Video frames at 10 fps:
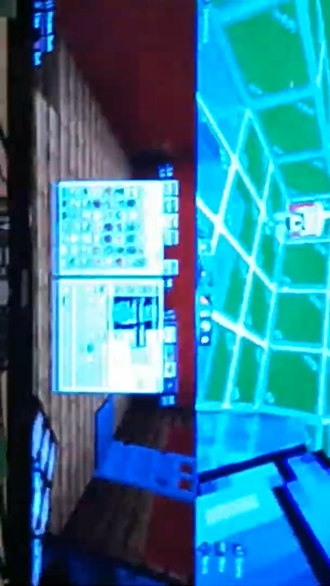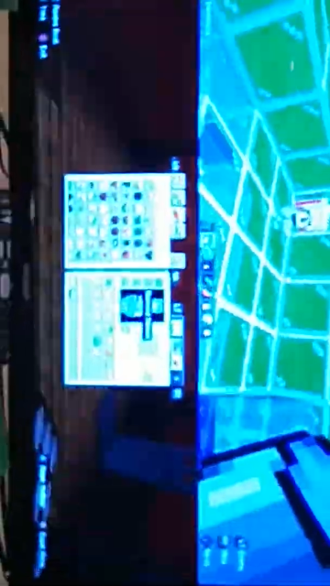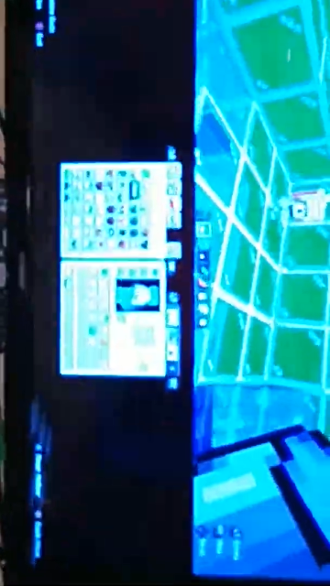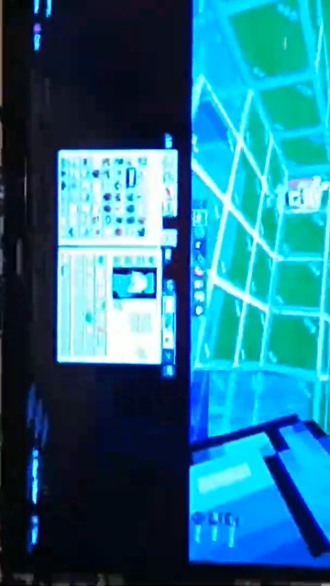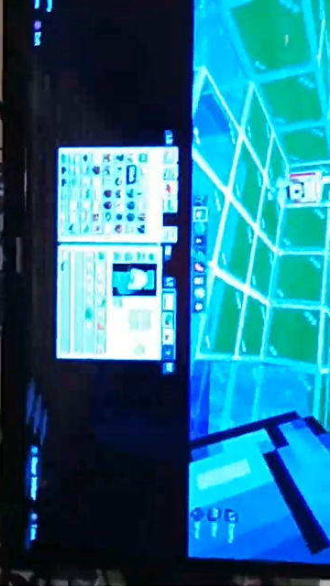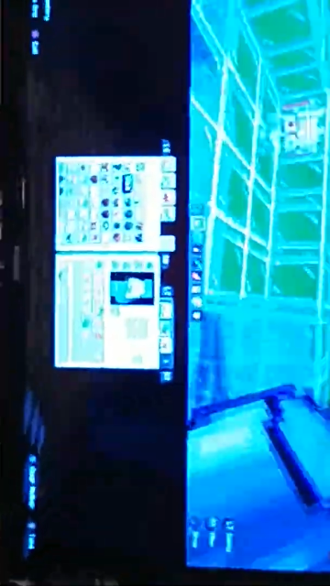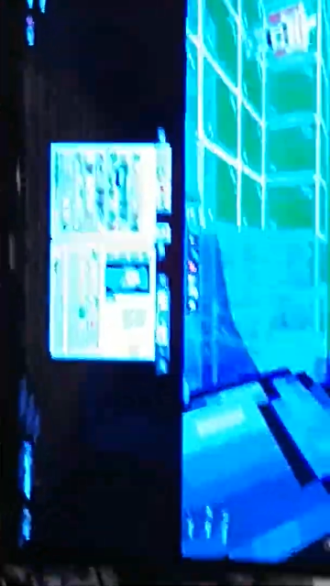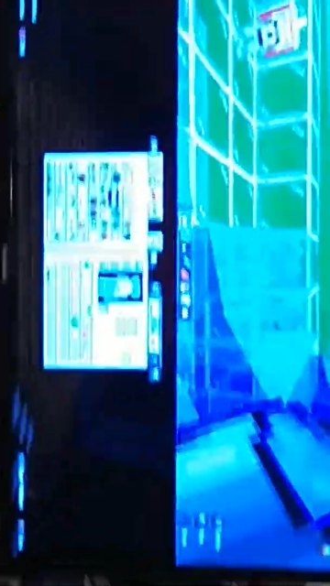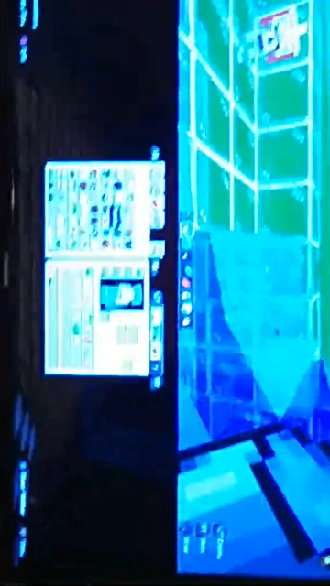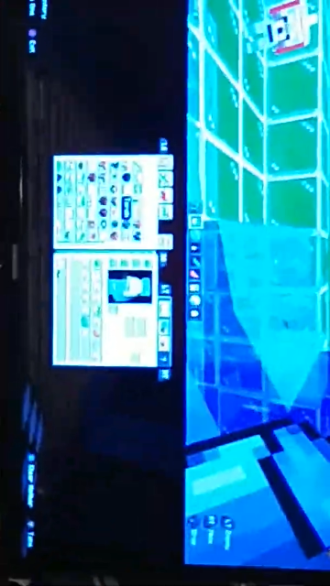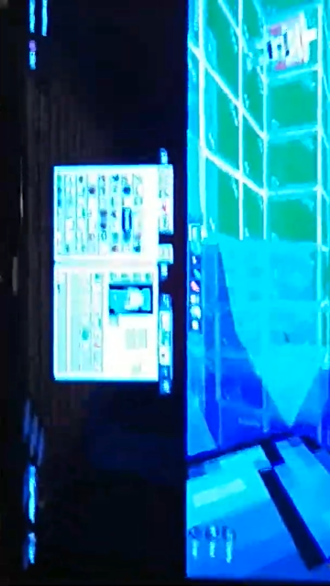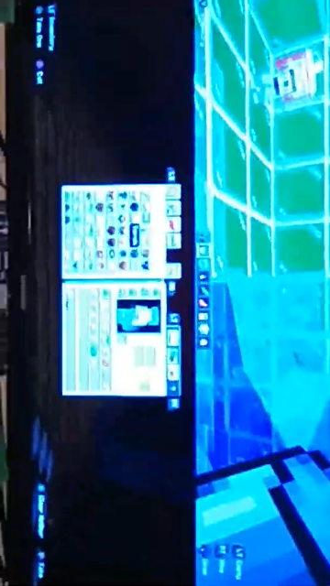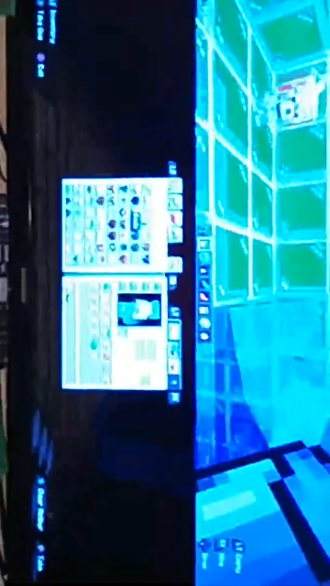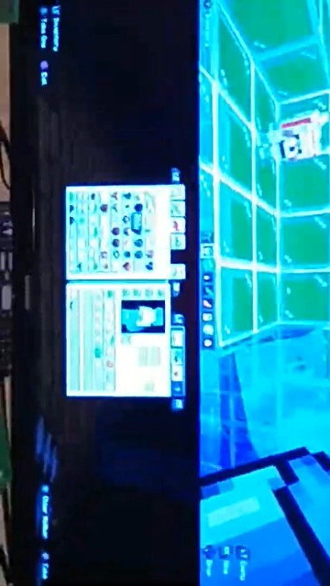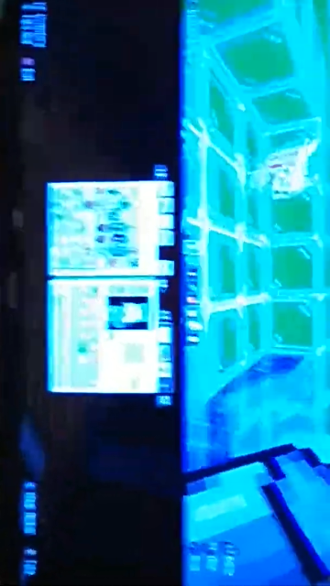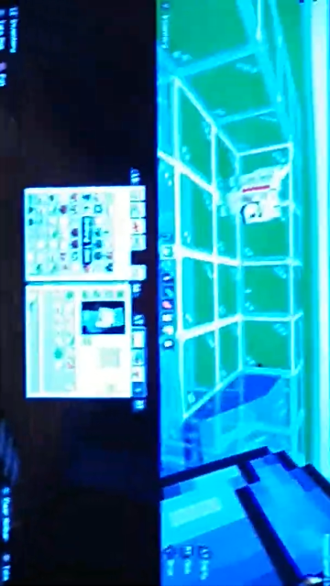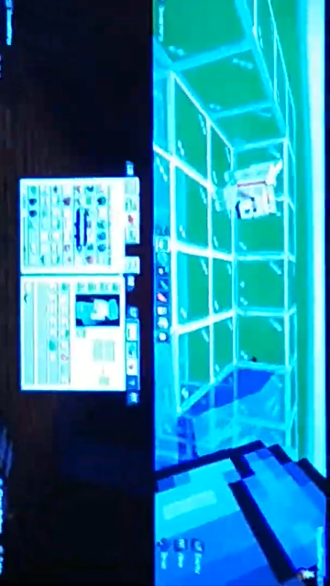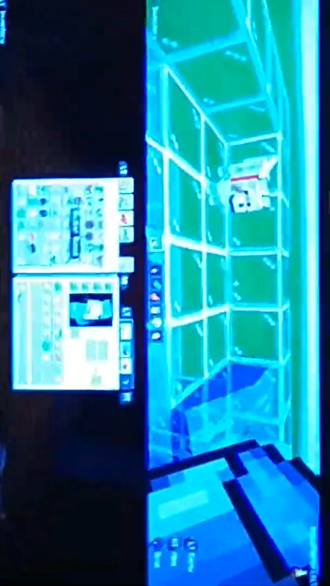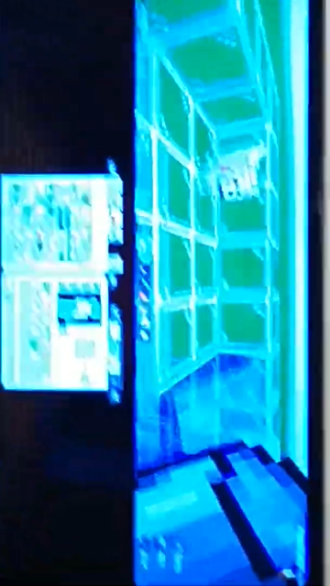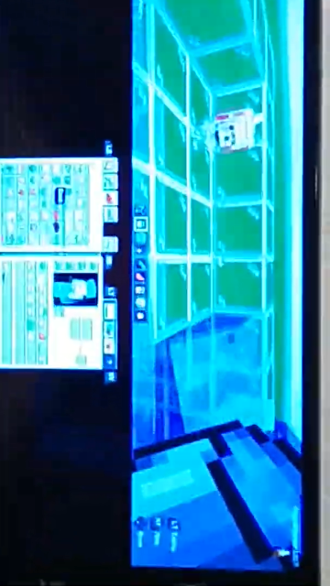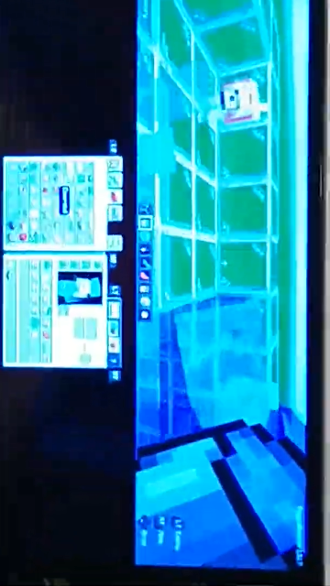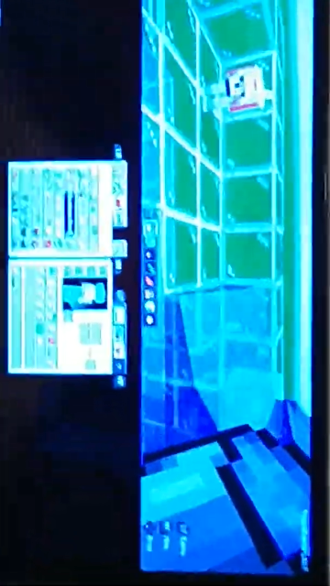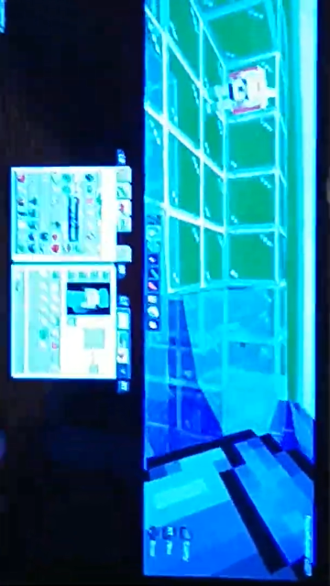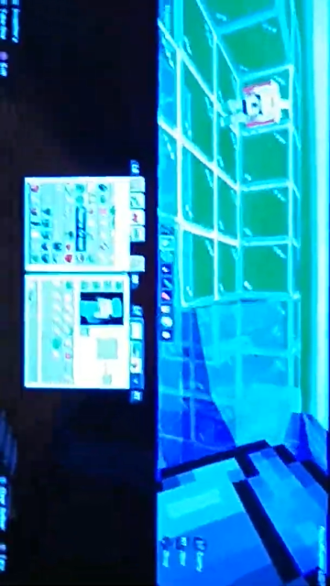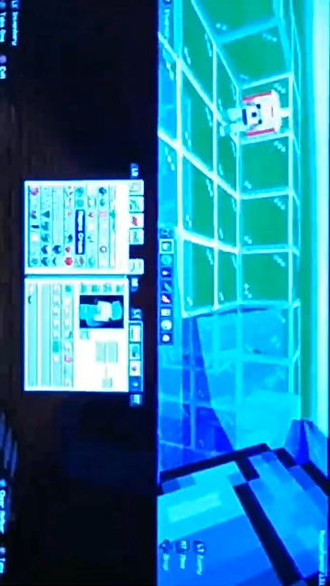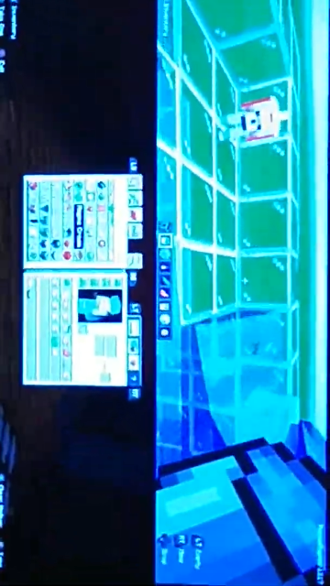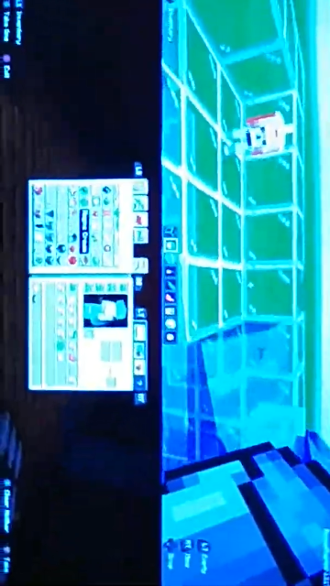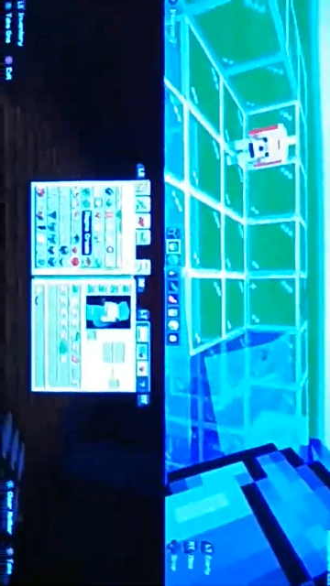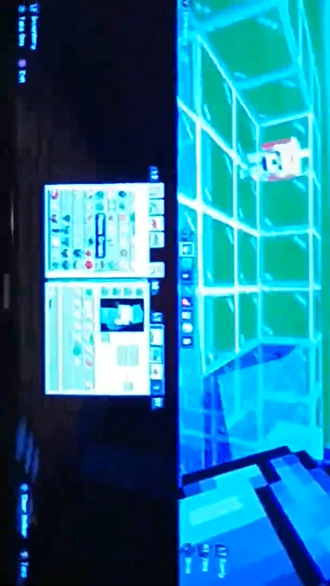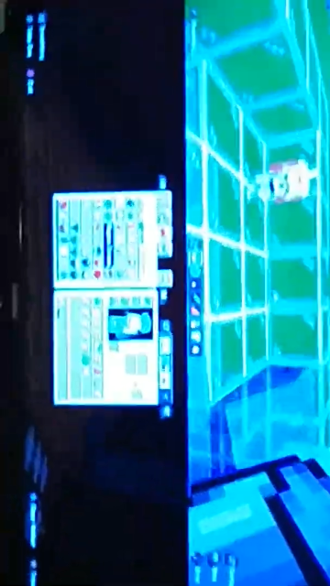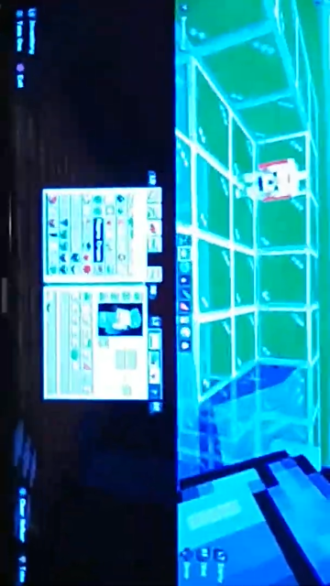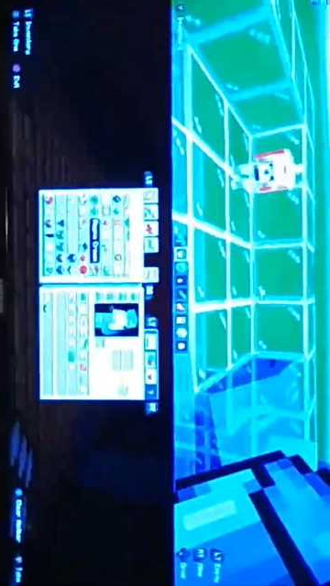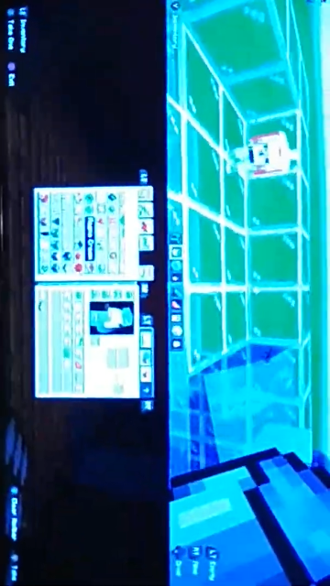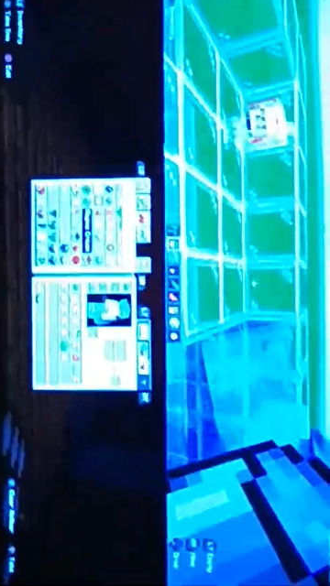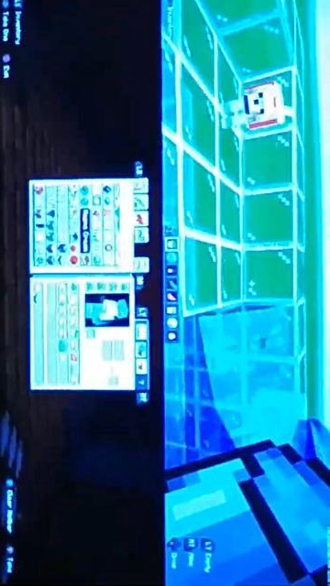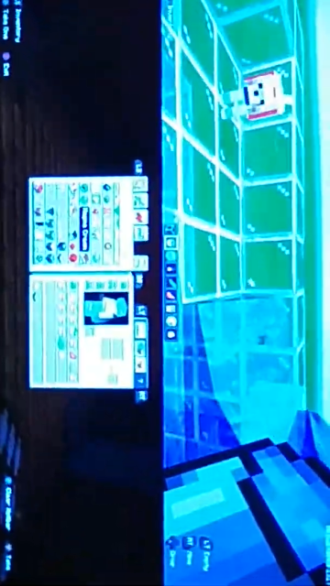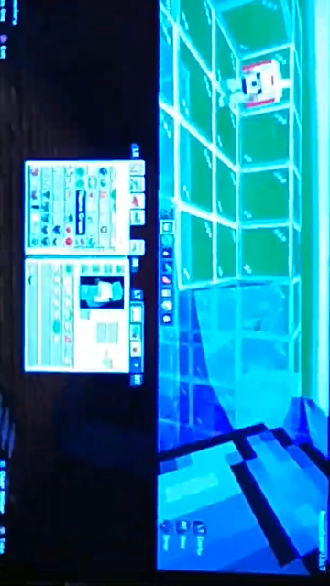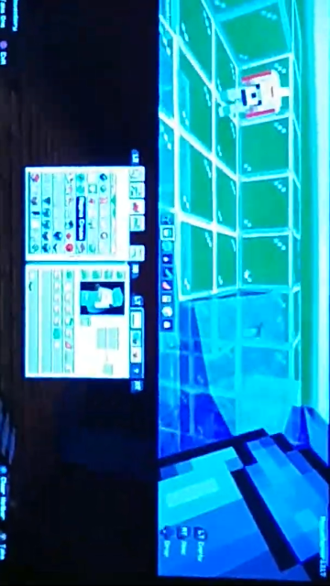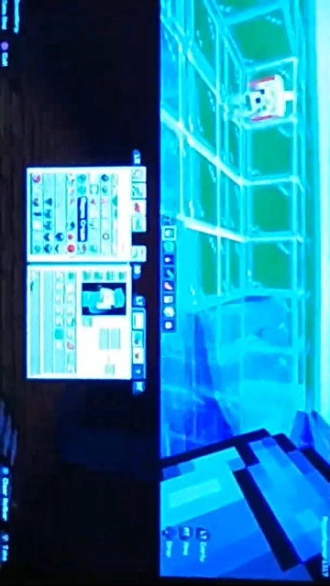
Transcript: Nobody's mouth can be seen.